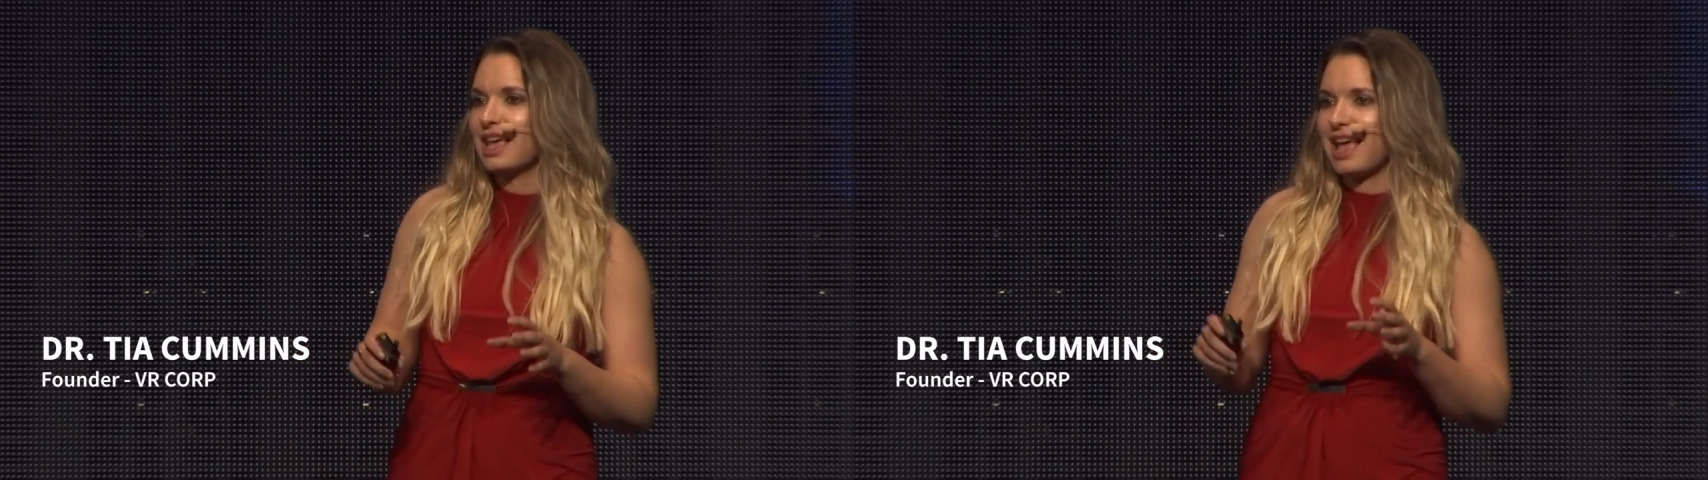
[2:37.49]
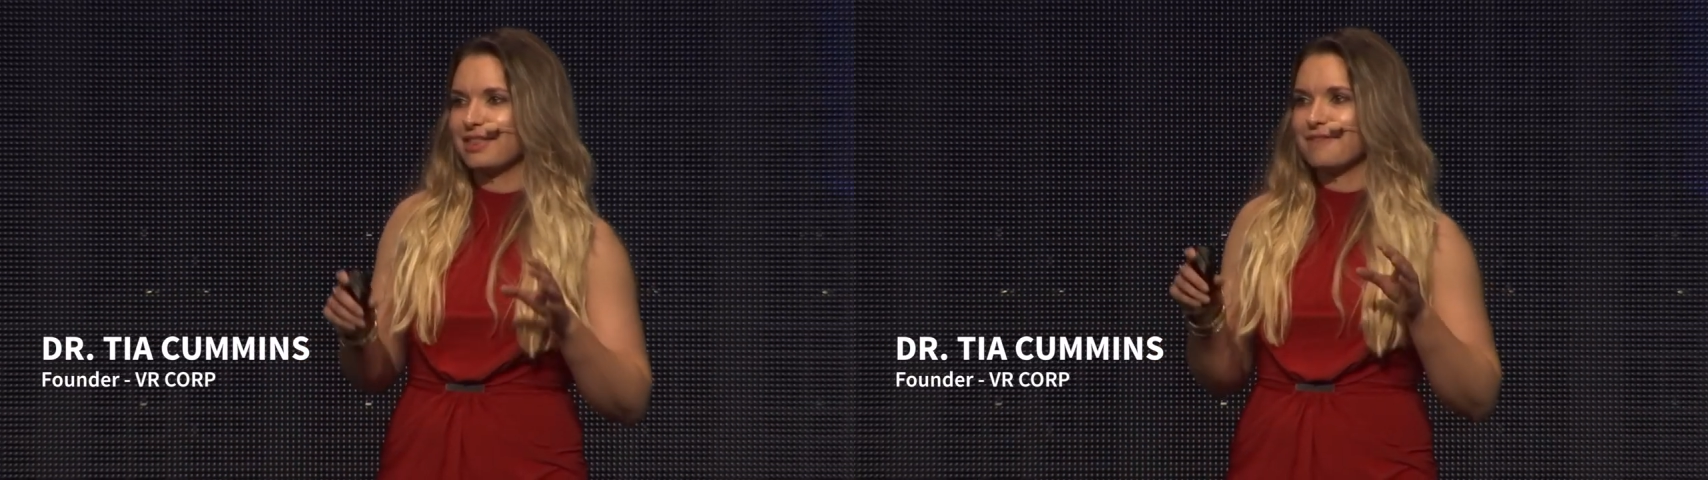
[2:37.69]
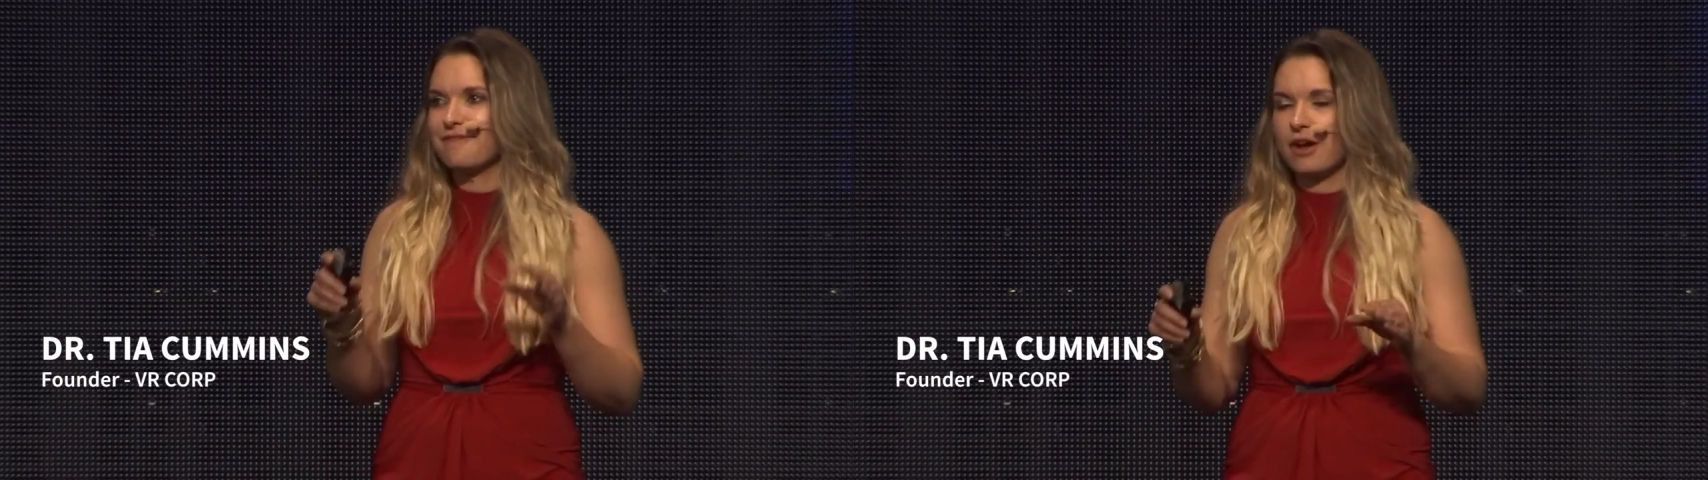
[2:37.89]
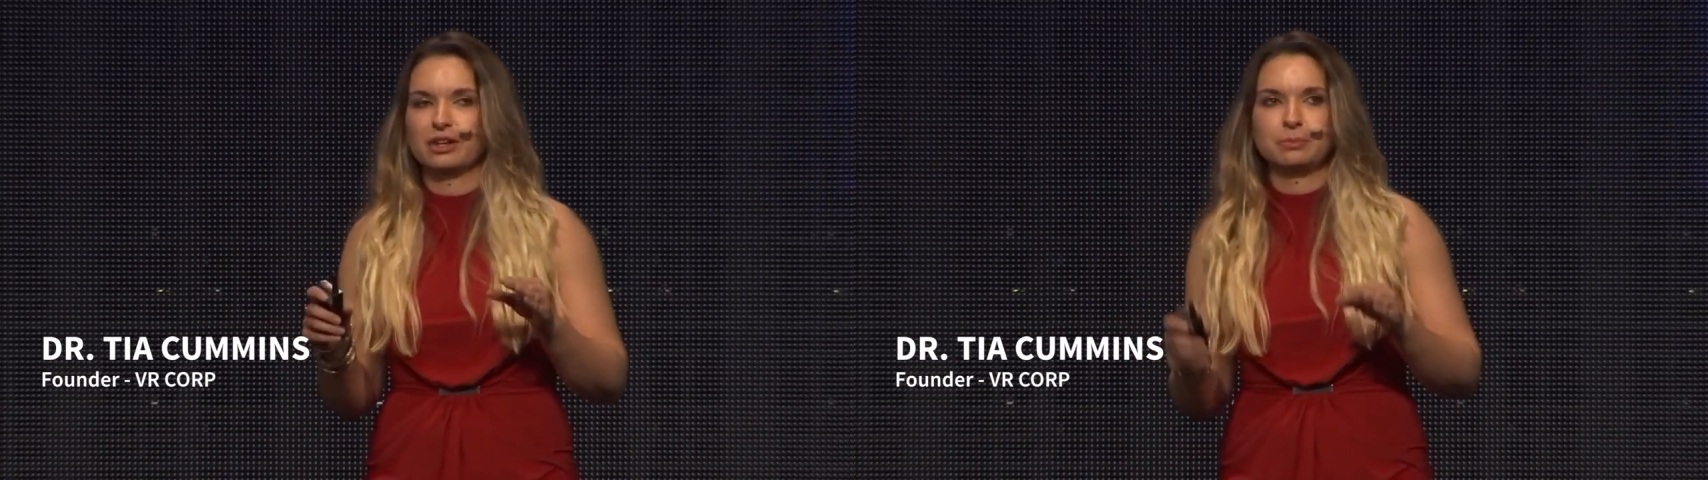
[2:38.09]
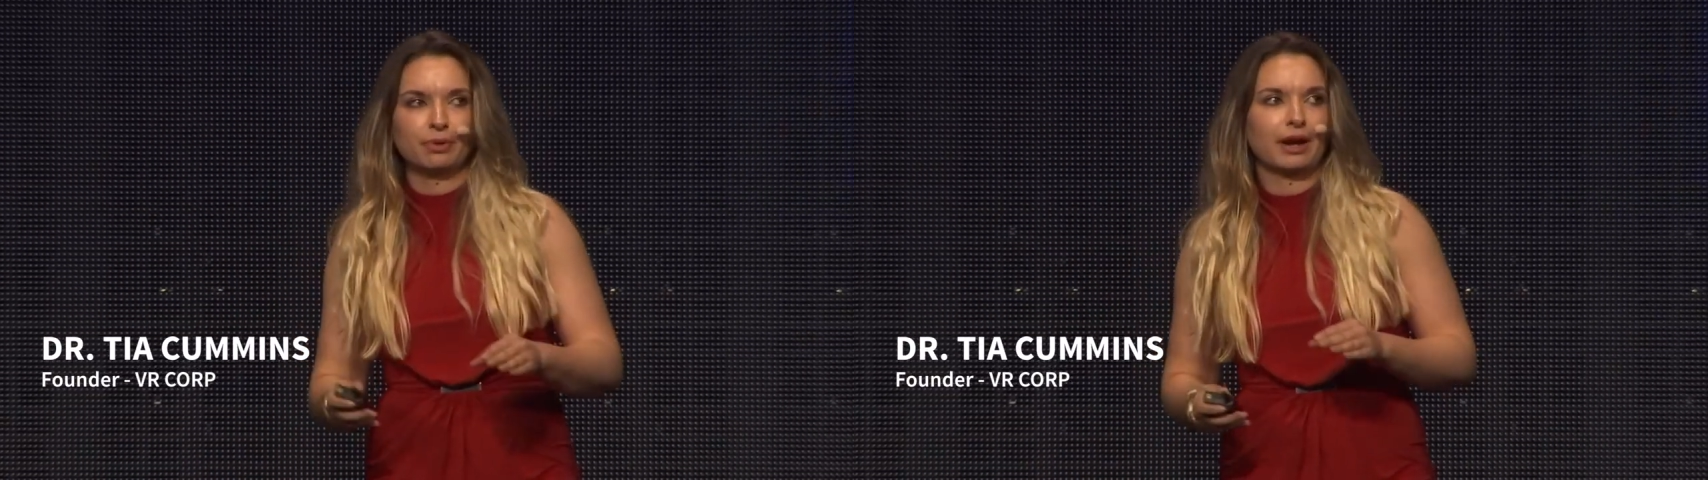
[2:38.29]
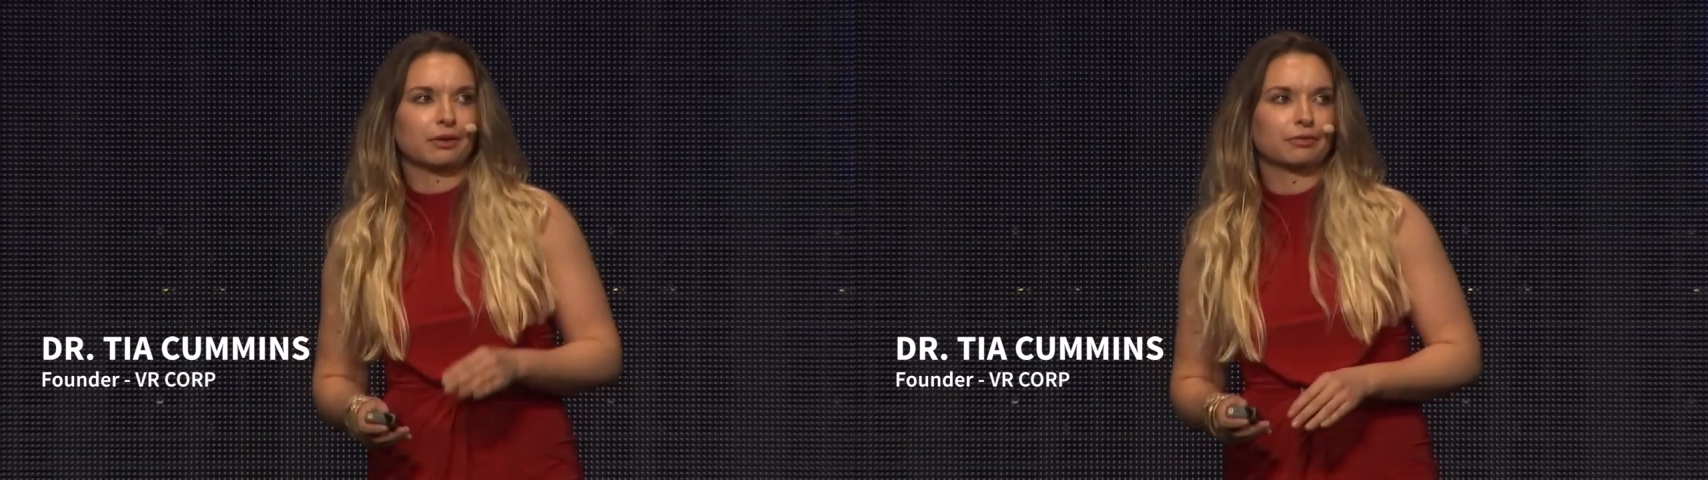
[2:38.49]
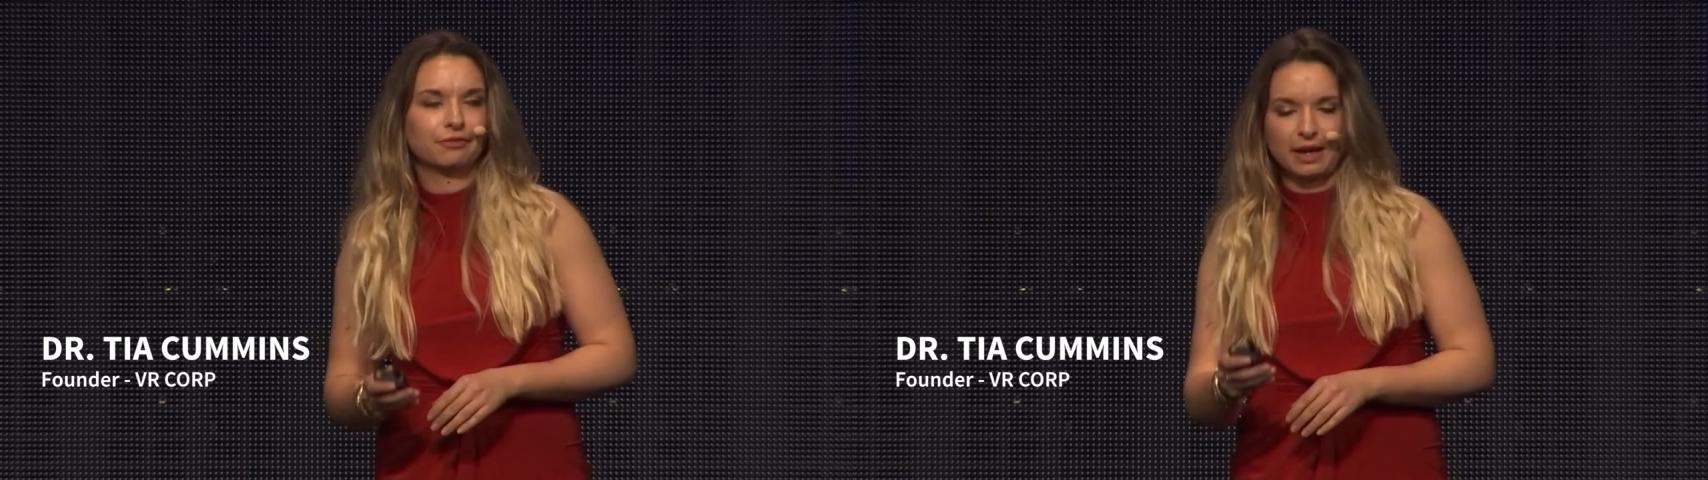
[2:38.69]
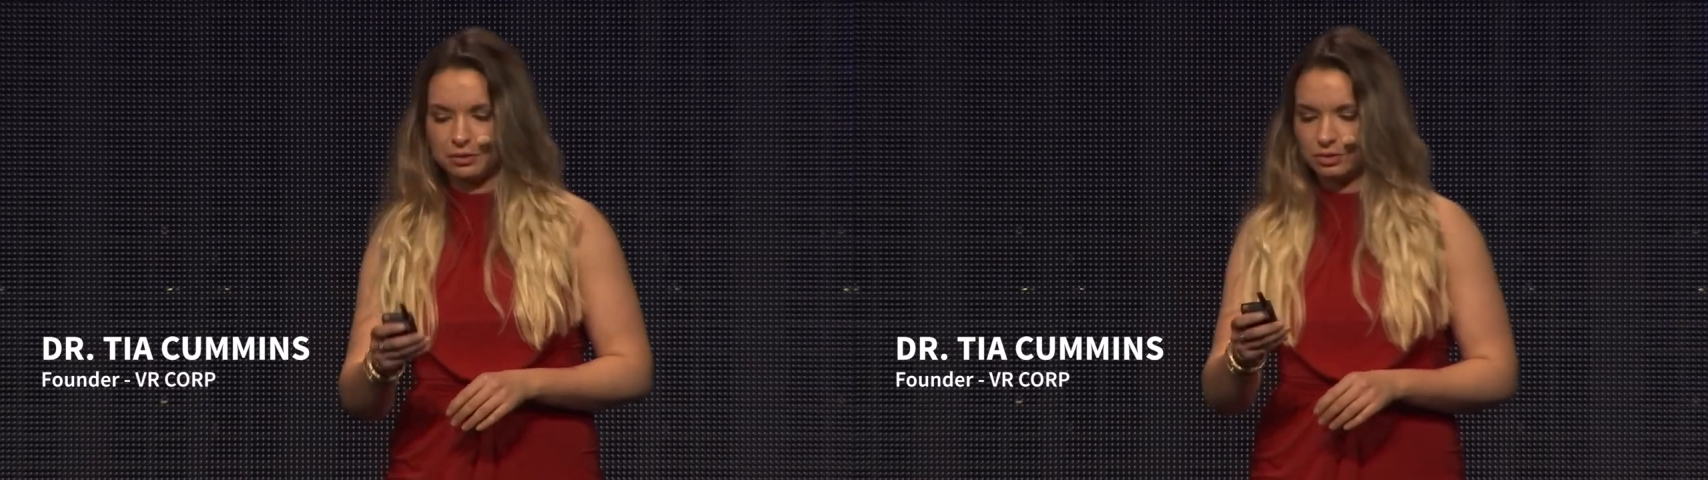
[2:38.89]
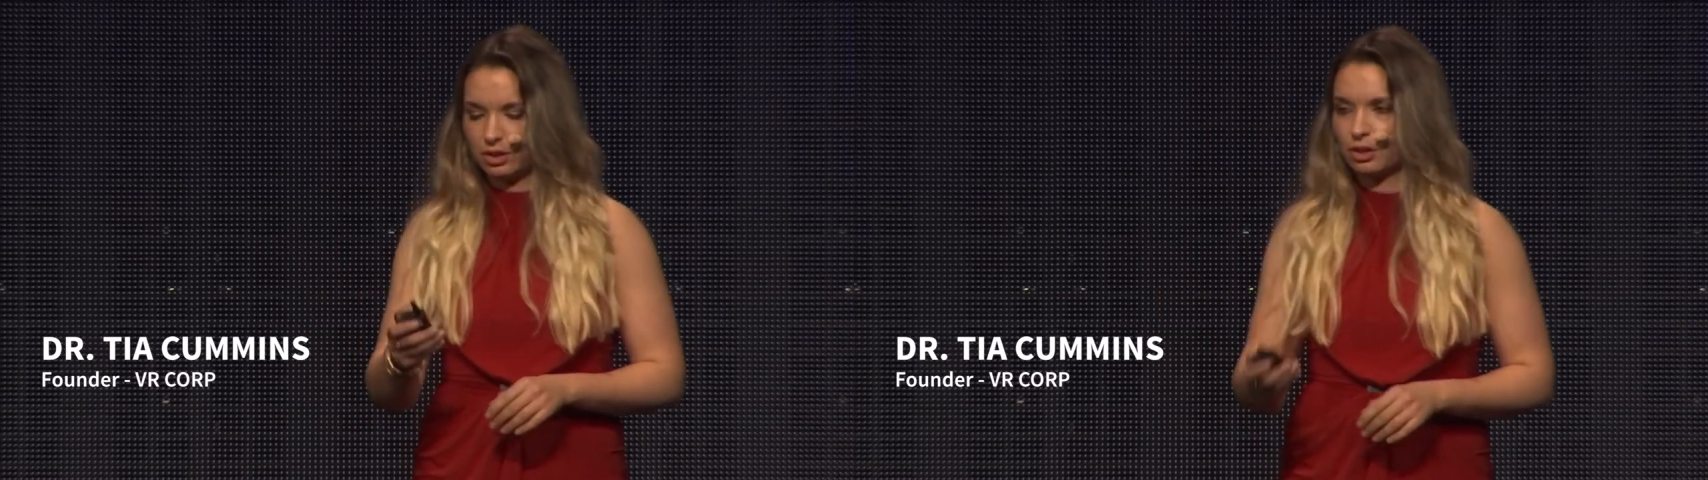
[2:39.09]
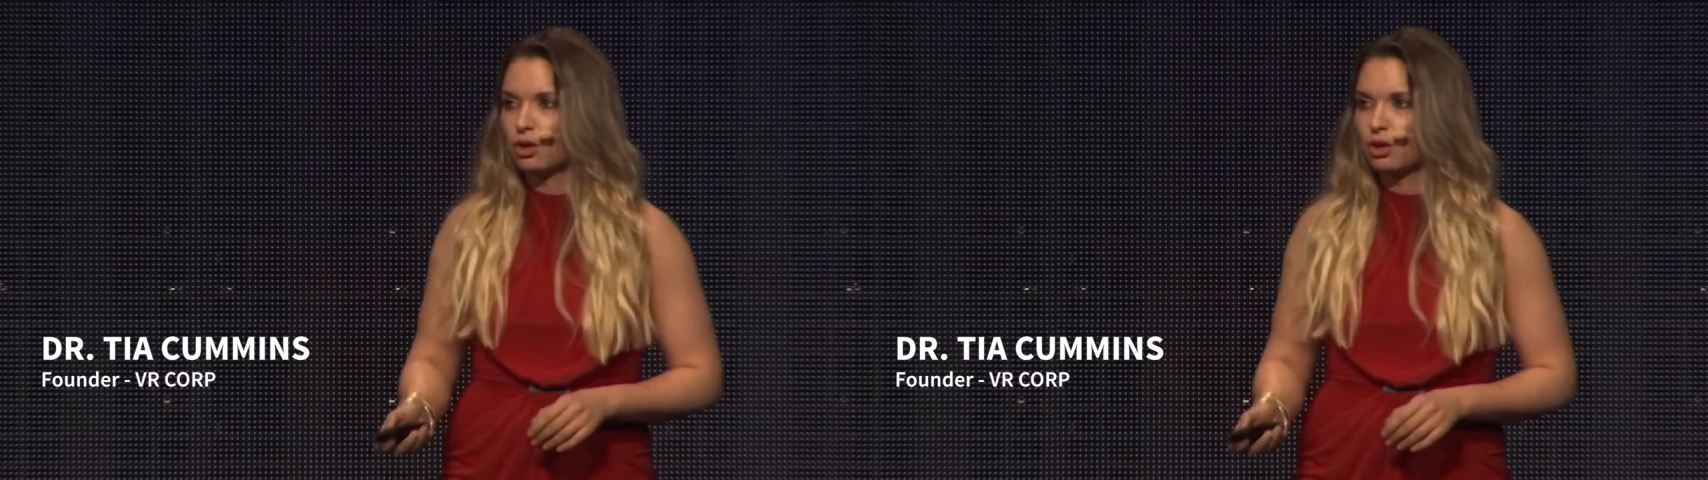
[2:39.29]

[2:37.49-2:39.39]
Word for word: and the very proud founder